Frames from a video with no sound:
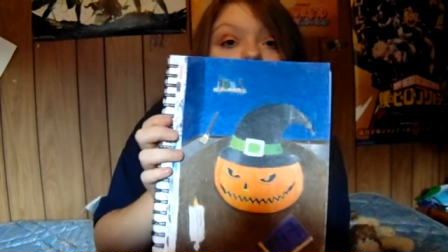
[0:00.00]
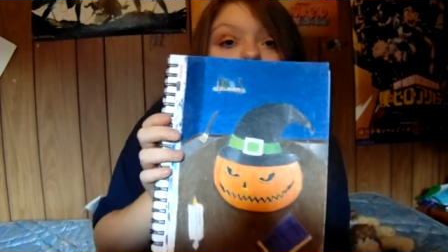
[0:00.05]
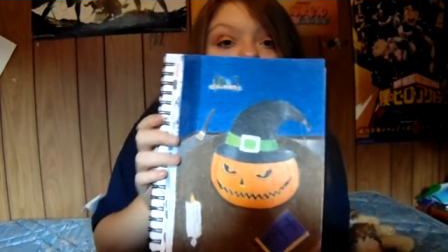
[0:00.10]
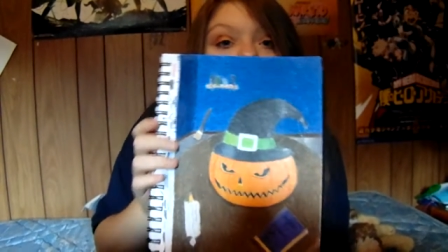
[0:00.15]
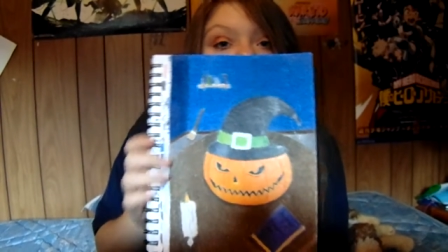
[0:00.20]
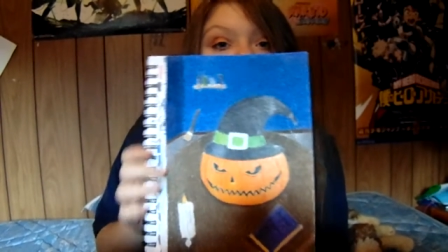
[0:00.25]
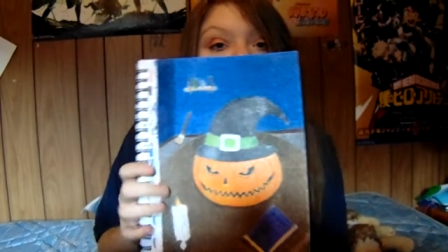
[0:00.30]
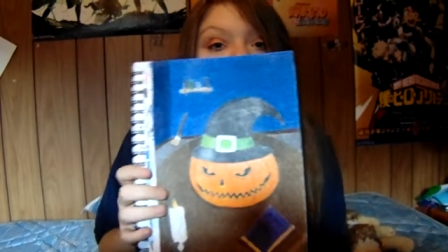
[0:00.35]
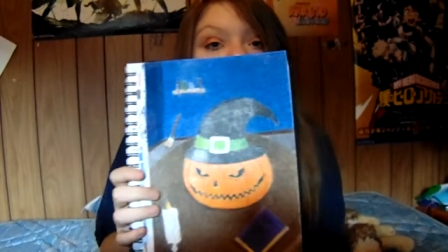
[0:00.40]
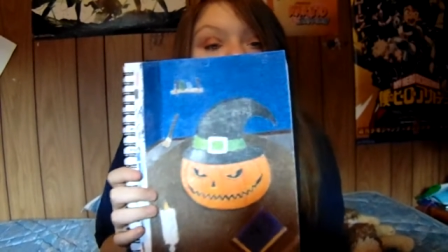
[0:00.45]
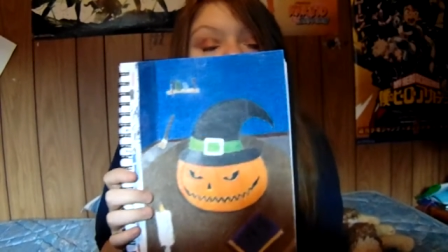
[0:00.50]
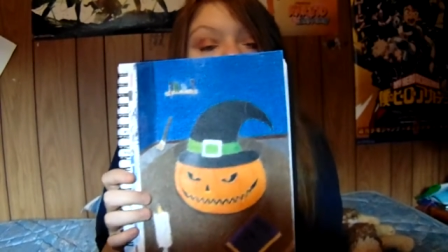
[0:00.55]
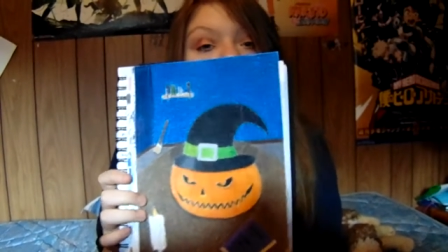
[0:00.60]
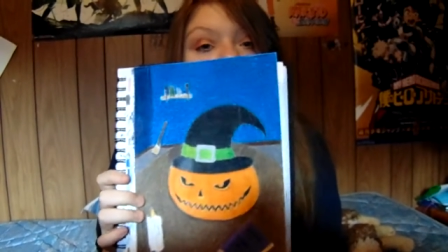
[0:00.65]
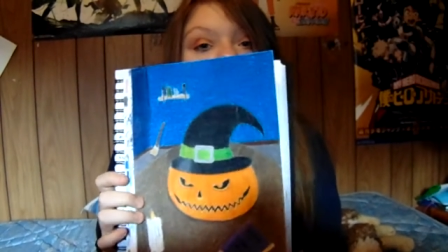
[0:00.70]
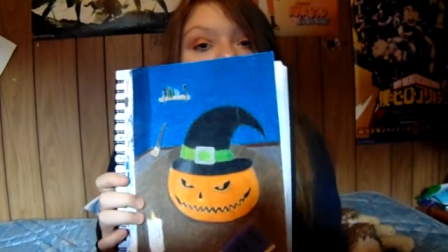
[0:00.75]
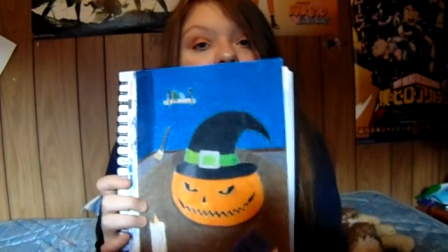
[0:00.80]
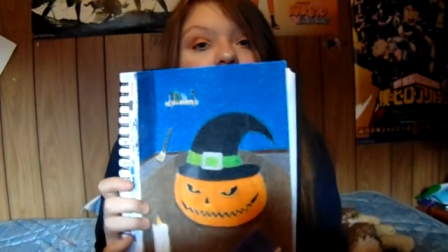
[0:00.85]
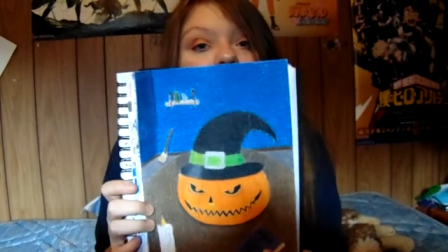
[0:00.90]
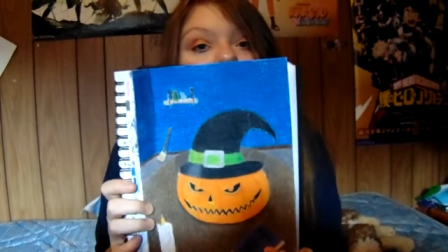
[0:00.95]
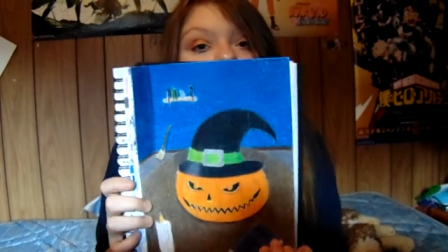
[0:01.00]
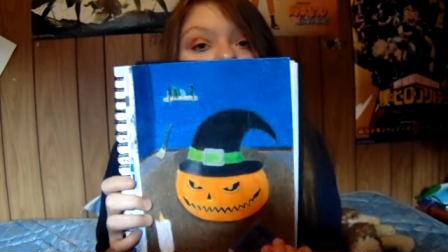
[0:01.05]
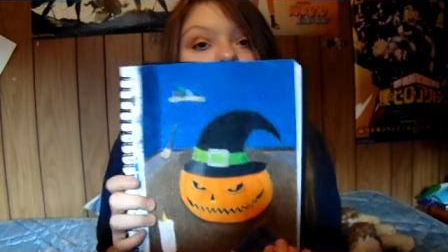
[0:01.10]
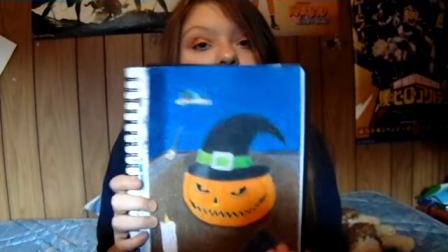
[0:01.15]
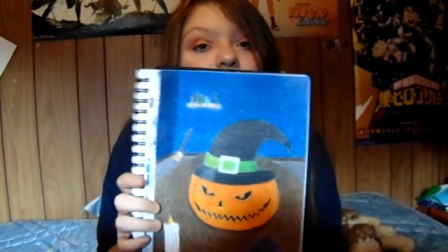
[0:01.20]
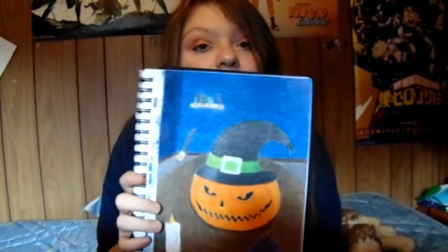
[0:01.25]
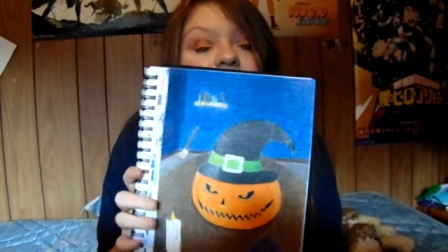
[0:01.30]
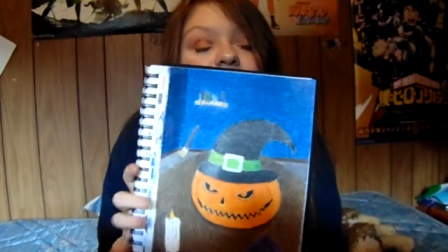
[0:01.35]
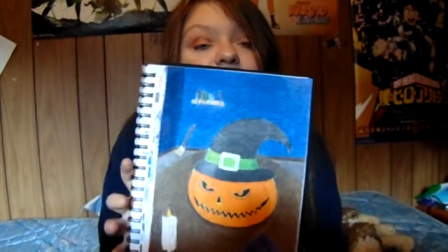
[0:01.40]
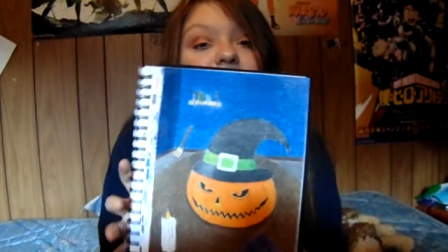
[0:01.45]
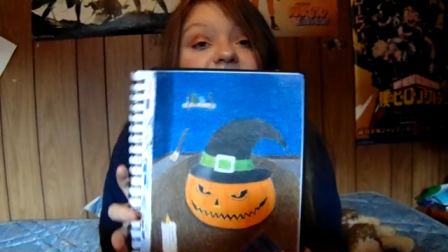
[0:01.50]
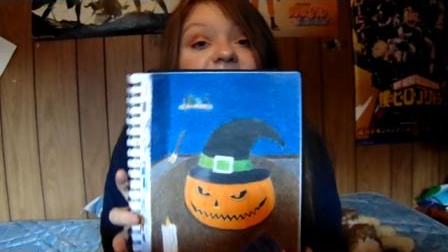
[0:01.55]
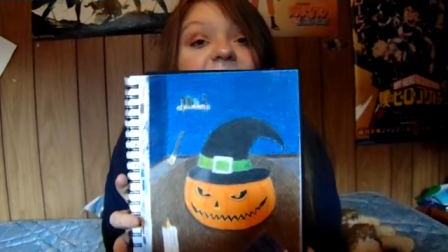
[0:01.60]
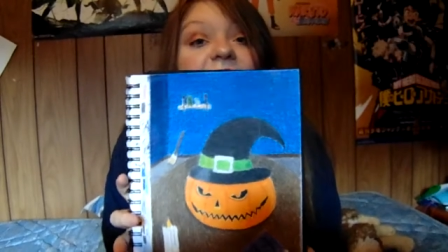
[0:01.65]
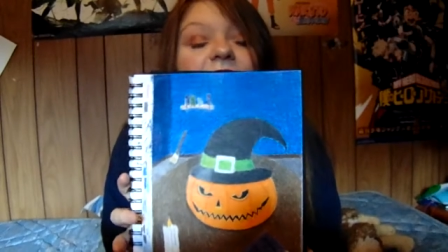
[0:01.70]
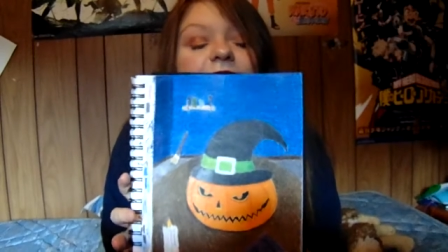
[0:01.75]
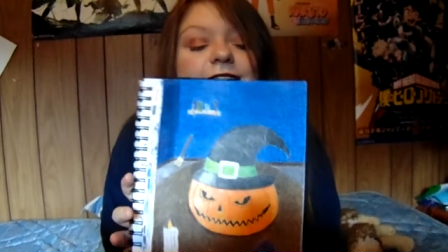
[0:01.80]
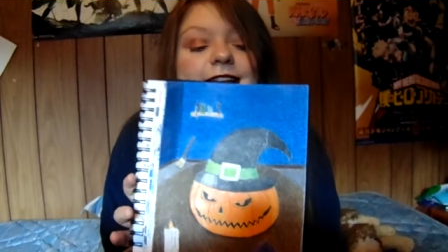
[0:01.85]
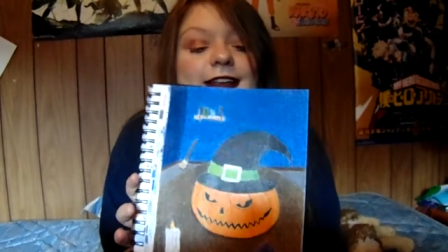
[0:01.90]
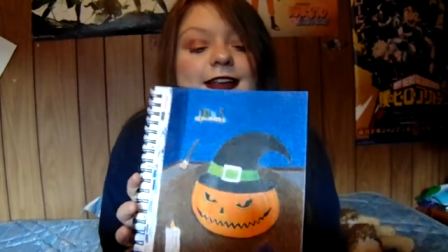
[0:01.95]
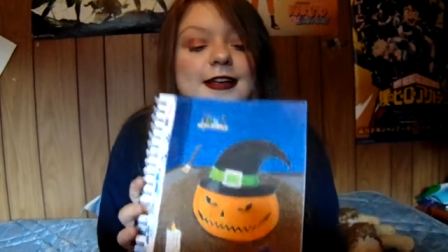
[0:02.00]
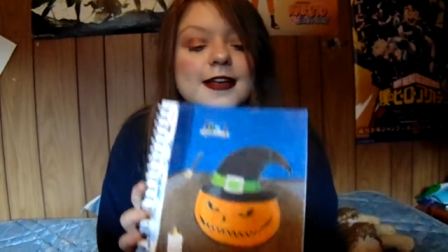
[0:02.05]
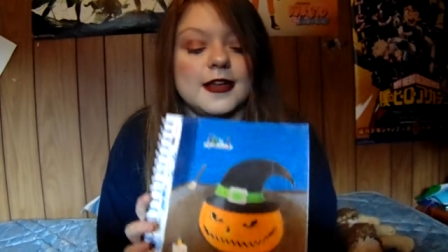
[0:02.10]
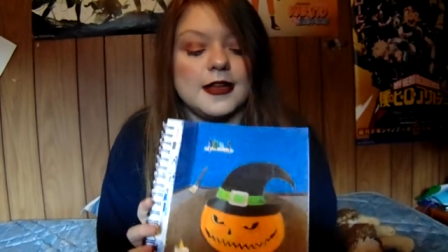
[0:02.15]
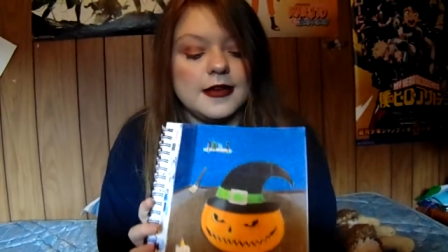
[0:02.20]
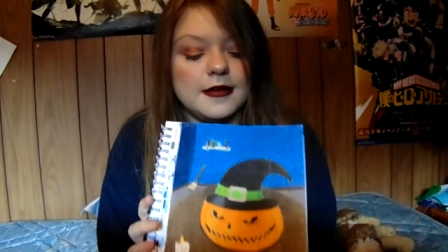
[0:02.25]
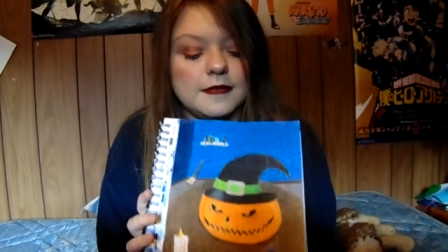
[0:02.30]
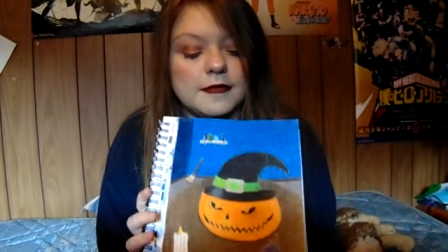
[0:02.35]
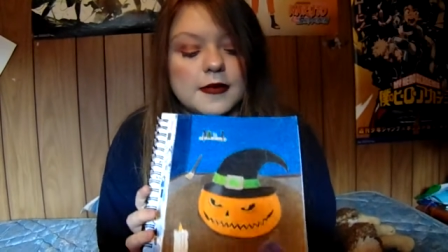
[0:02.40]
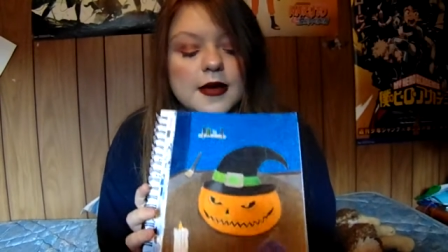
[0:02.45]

But this is the piece I did